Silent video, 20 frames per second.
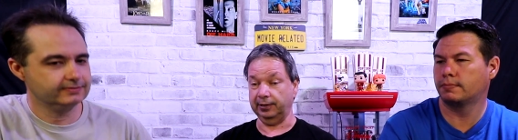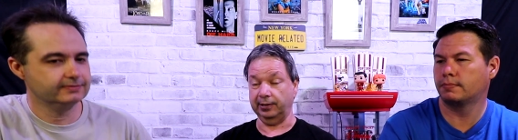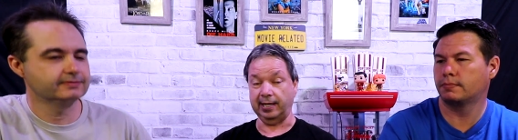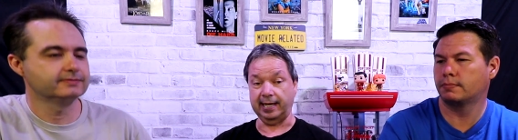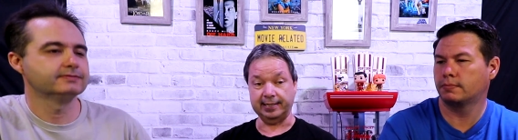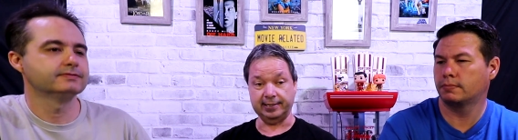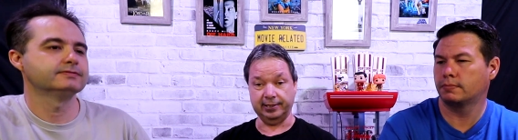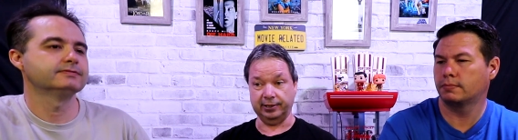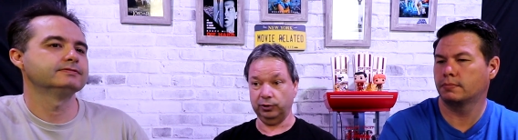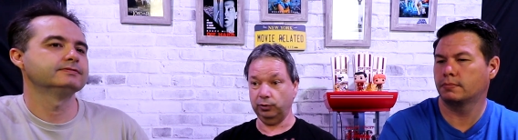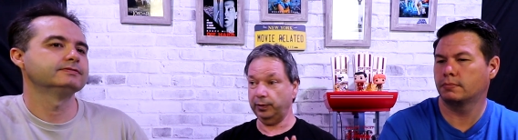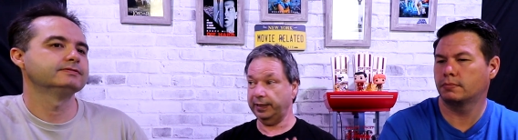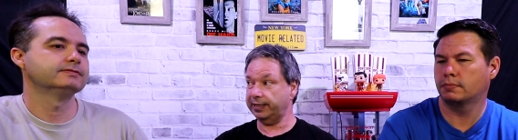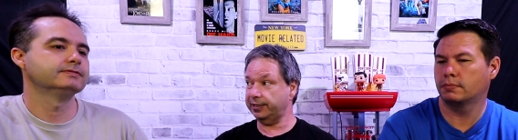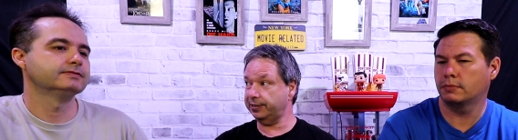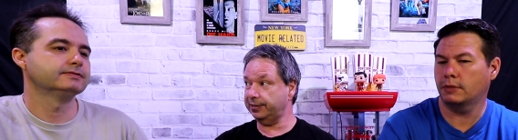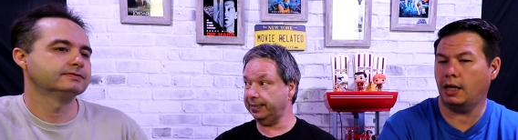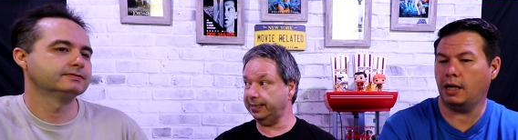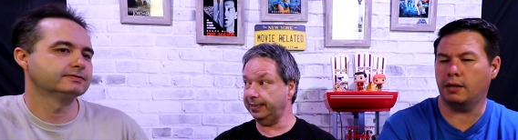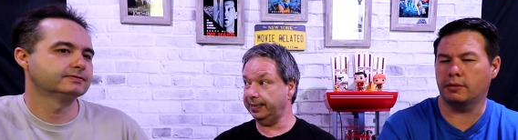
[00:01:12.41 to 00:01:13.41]
Speaker 1: Lots of
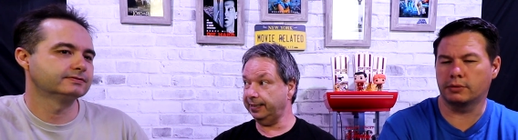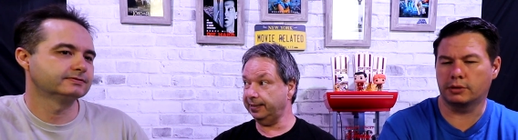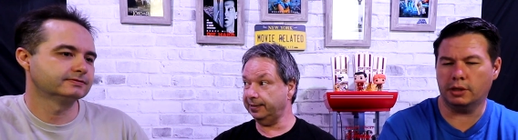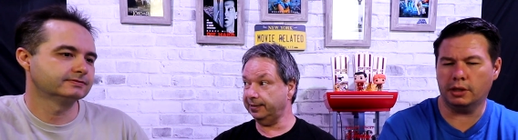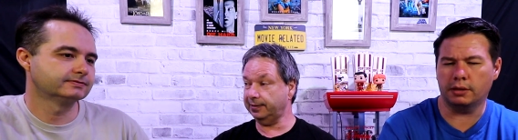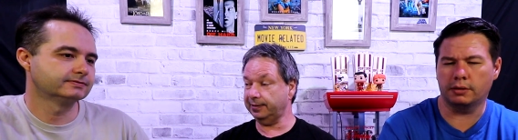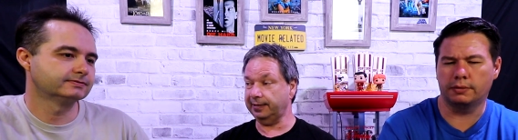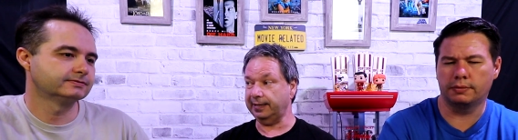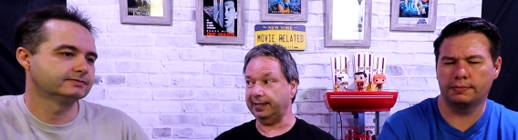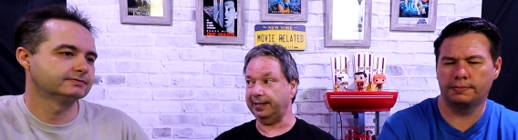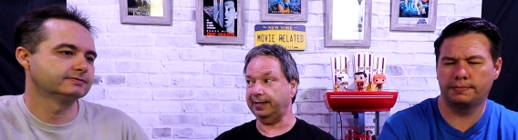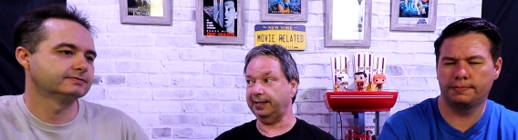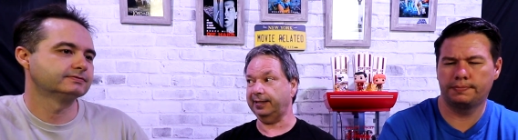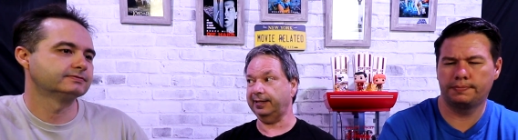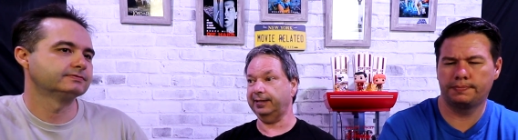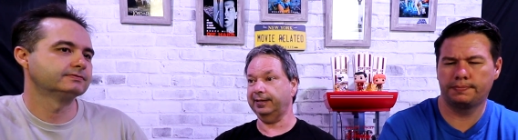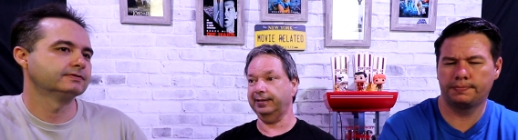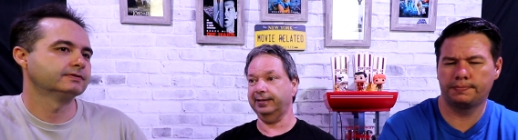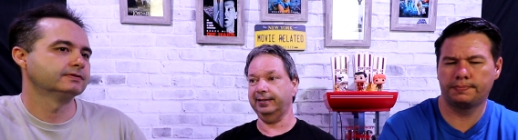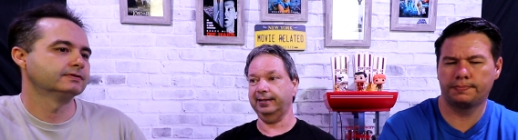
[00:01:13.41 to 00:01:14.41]
twists yeah, in it. Good.
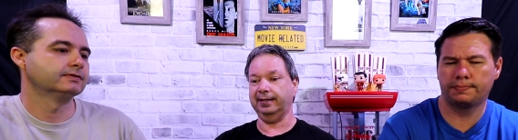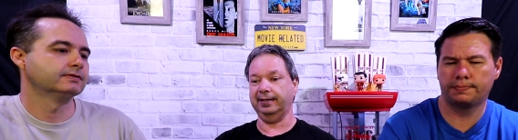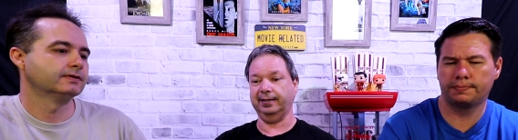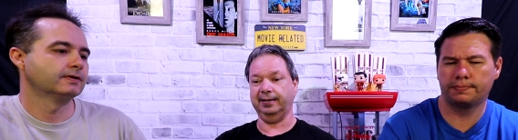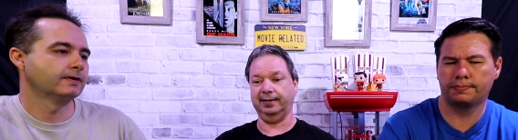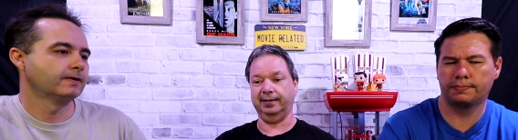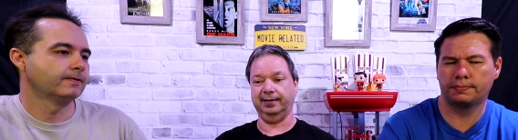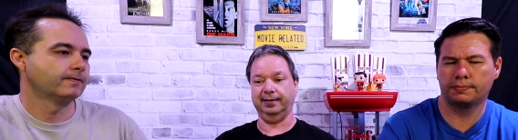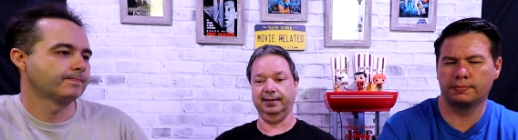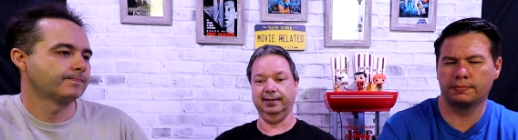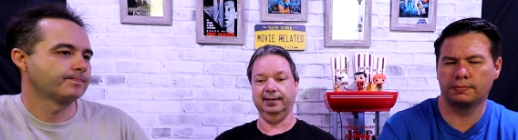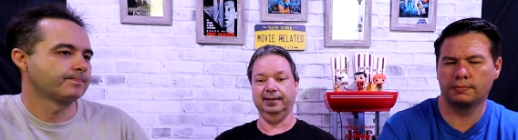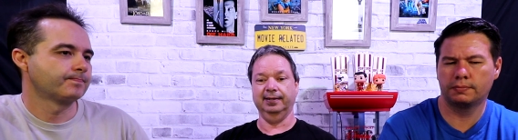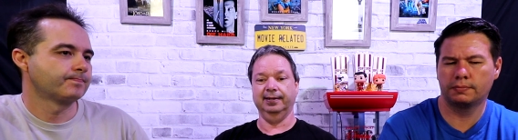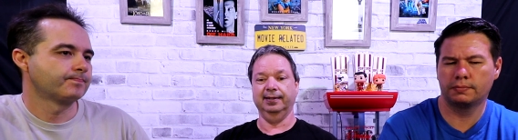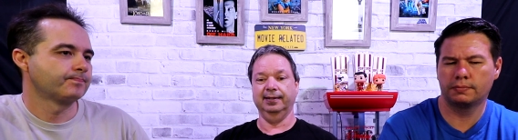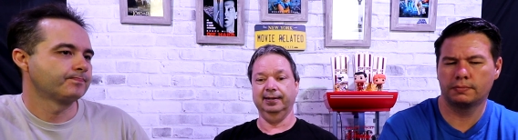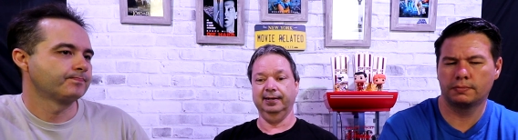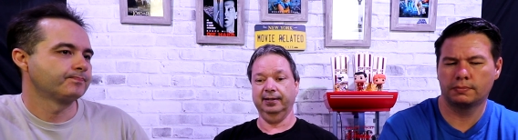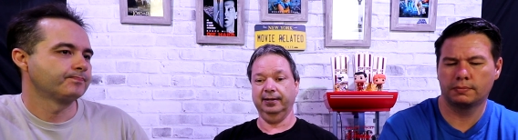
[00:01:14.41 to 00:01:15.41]
And uh,
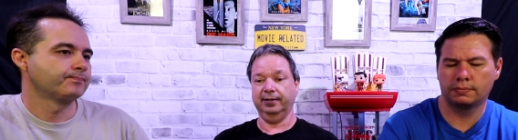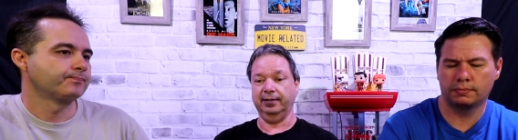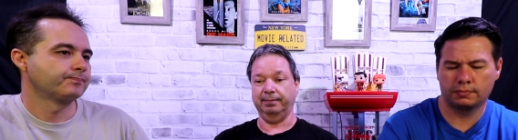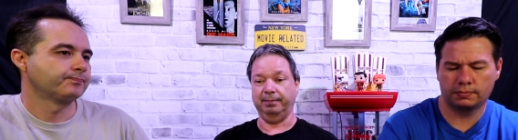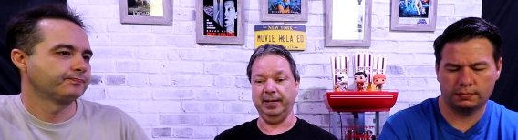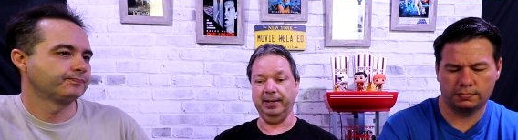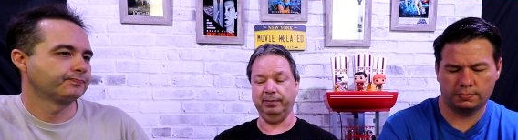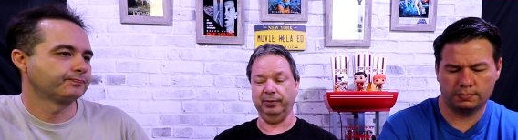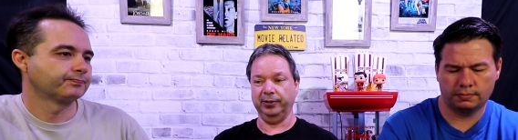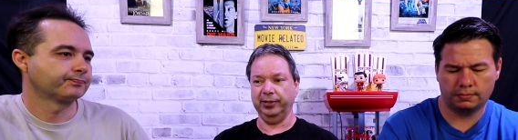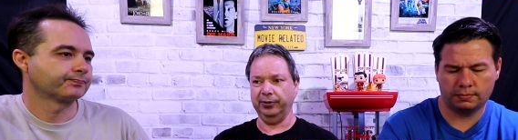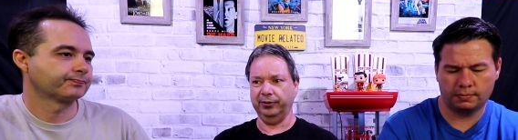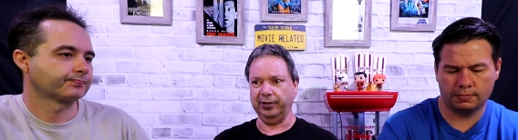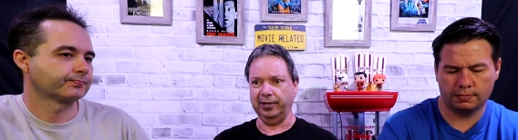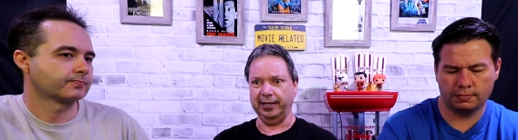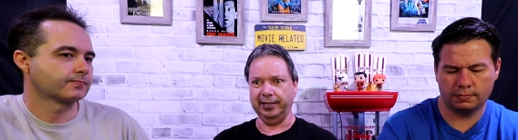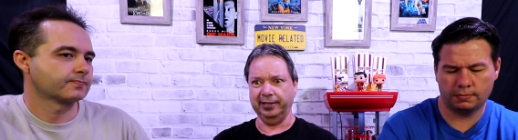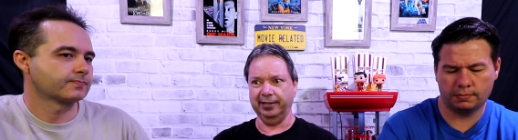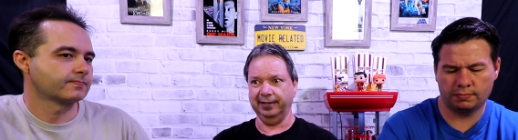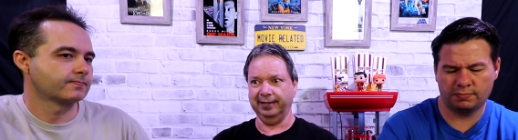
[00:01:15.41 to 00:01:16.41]
the people you
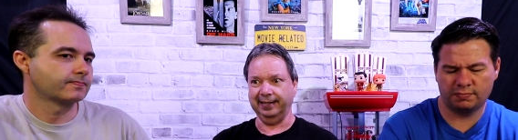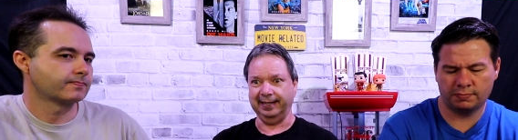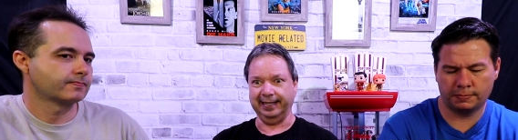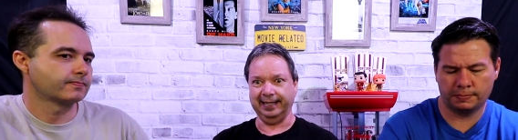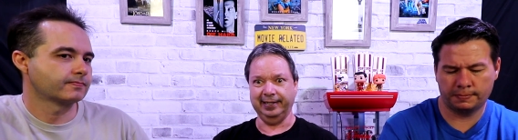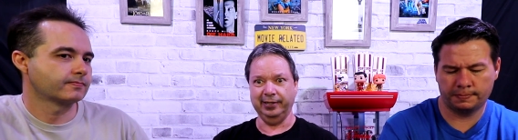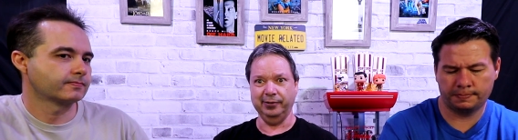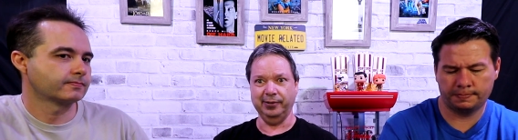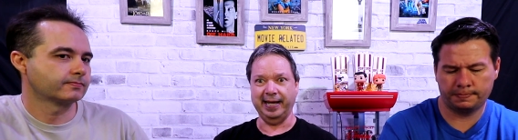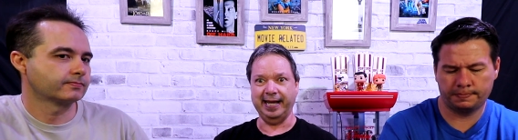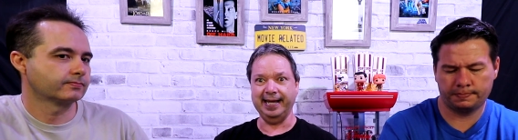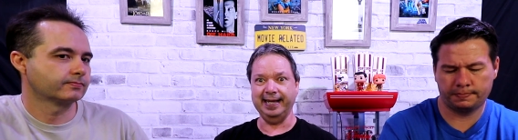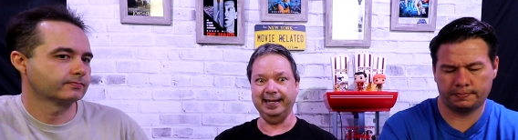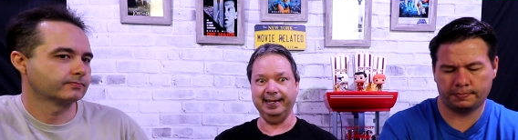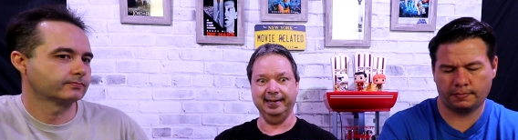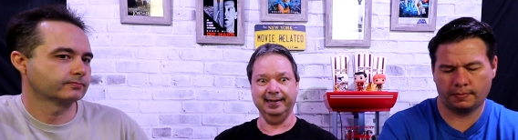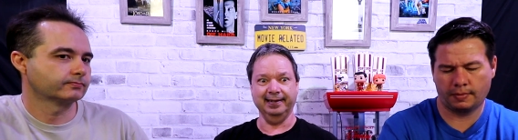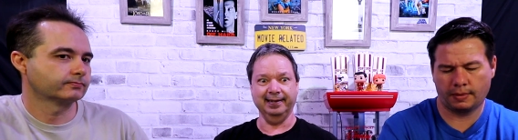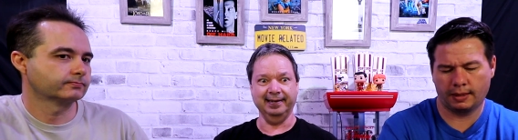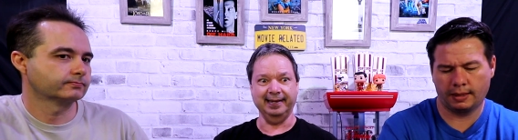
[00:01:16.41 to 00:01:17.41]
thought you, like you
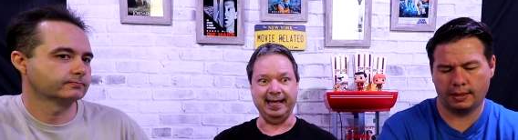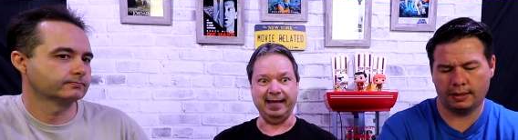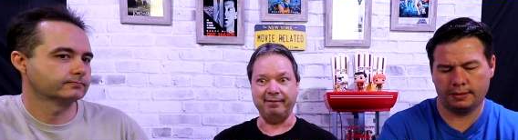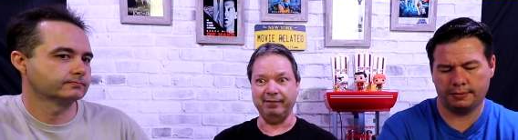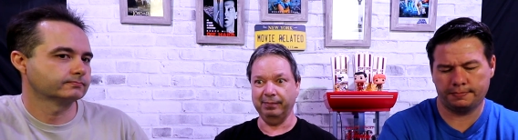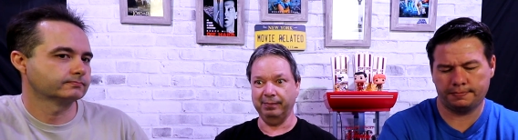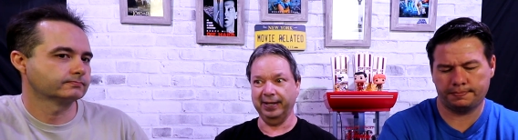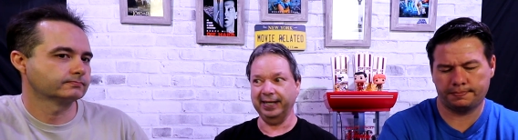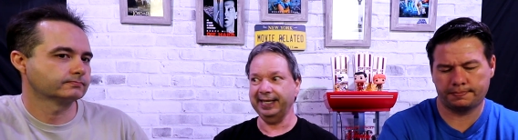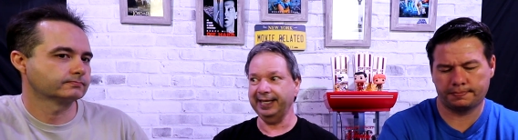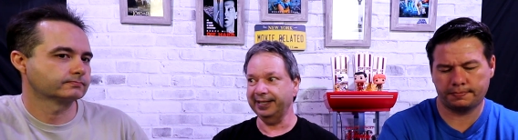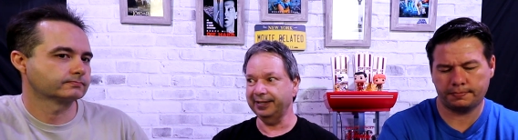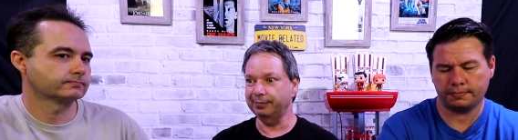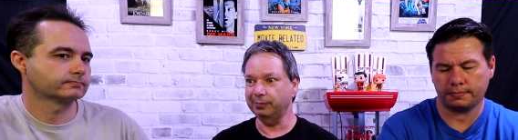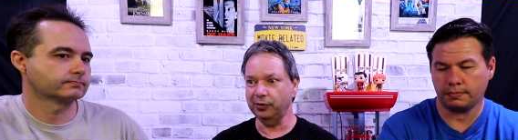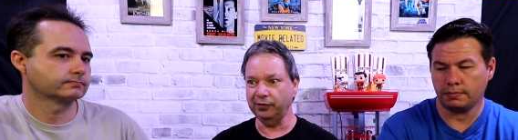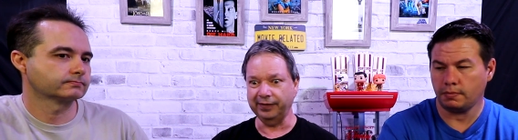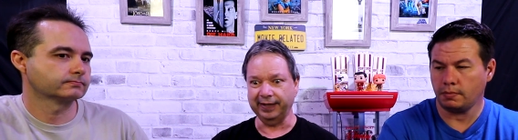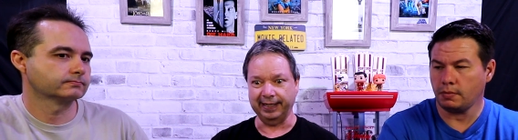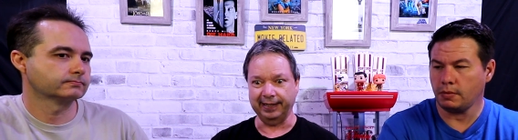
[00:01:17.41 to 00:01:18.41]
hated everybody in
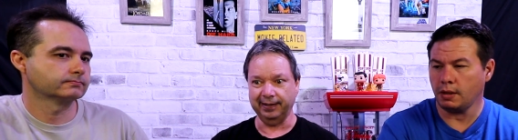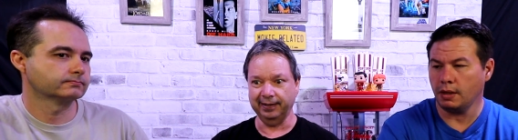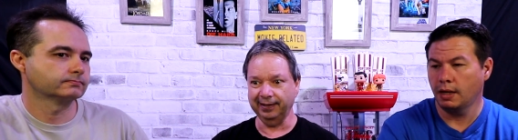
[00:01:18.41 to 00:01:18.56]
the movie.